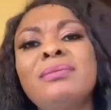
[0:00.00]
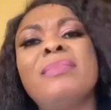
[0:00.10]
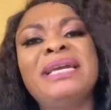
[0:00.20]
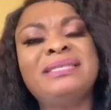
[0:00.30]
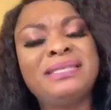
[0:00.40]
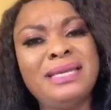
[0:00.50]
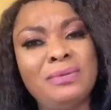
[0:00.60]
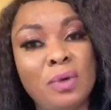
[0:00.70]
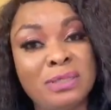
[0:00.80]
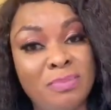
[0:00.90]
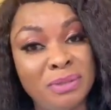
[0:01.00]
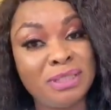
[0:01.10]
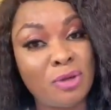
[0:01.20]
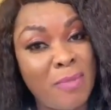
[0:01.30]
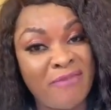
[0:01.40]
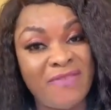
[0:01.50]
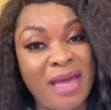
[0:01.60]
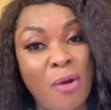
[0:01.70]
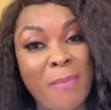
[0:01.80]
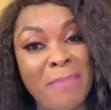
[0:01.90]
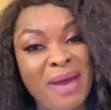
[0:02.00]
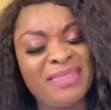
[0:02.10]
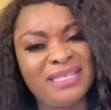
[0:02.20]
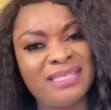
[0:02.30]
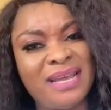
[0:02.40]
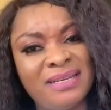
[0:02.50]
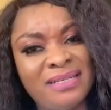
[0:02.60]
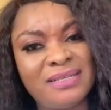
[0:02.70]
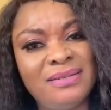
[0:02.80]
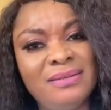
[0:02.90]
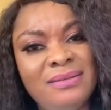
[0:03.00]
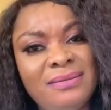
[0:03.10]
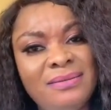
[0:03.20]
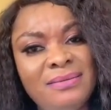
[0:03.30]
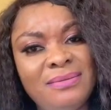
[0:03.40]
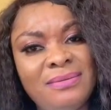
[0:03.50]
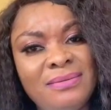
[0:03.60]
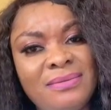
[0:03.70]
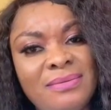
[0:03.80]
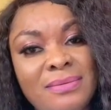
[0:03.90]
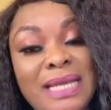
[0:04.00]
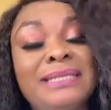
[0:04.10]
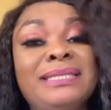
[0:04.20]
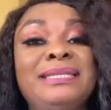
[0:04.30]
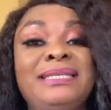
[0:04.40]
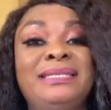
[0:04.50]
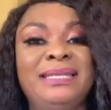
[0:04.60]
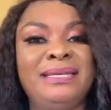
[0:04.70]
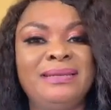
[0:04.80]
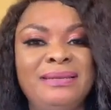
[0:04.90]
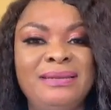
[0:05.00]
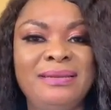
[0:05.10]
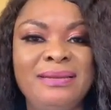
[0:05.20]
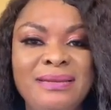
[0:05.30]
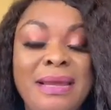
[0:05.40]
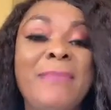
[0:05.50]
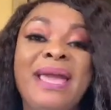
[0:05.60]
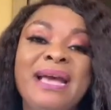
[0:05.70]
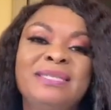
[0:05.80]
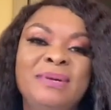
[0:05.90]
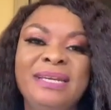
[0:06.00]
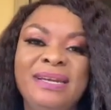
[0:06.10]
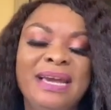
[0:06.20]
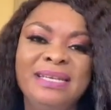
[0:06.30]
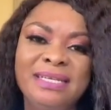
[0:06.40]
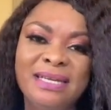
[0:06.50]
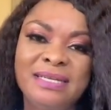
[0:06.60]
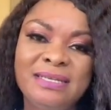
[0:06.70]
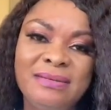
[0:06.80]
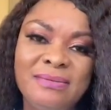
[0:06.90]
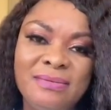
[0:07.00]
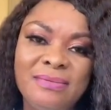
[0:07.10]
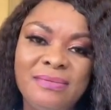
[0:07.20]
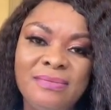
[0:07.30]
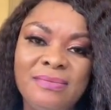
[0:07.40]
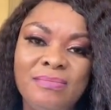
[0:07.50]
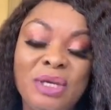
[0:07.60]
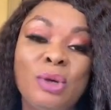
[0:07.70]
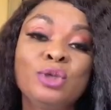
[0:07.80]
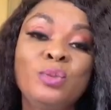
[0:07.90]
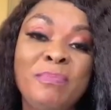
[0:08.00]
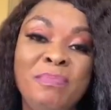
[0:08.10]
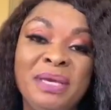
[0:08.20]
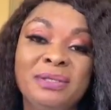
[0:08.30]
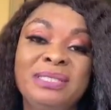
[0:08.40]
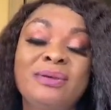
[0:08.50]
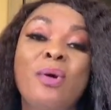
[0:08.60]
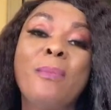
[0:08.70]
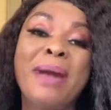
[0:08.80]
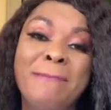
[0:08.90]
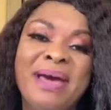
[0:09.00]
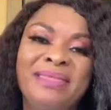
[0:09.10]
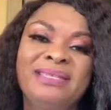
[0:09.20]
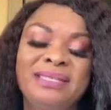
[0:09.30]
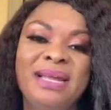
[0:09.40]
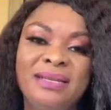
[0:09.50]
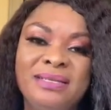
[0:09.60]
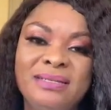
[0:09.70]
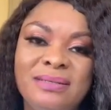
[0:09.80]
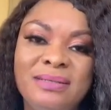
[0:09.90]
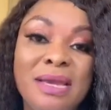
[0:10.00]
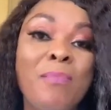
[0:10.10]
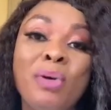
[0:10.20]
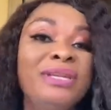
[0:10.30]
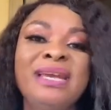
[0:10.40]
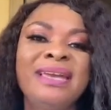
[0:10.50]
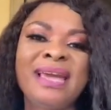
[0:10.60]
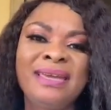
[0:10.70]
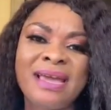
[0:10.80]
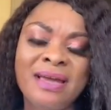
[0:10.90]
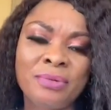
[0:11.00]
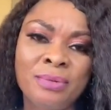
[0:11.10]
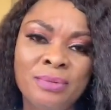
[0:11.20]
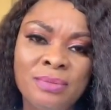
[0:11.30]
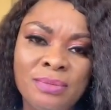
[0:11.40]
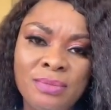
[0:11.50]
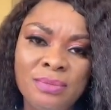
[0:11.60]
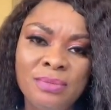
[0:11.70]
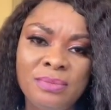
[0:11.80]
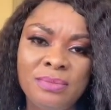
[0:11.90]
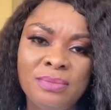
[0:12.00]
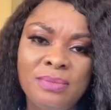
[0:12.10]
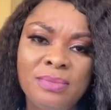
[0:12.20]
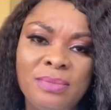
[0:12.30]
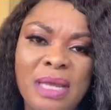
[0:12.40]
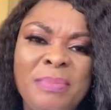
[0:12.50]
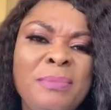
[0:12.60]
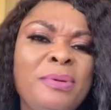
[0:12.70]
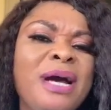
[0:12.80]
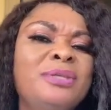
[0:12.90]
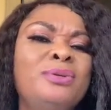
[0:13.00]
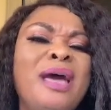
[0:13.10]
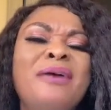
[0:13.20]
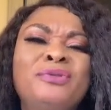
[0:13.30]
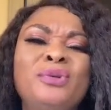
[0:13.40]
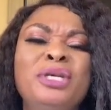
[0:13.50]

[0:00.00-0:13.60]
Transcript: My sin was building on my, fa- on my mother's land. That is the sin that my husband and I did because we built on my mother's land. That people has, have to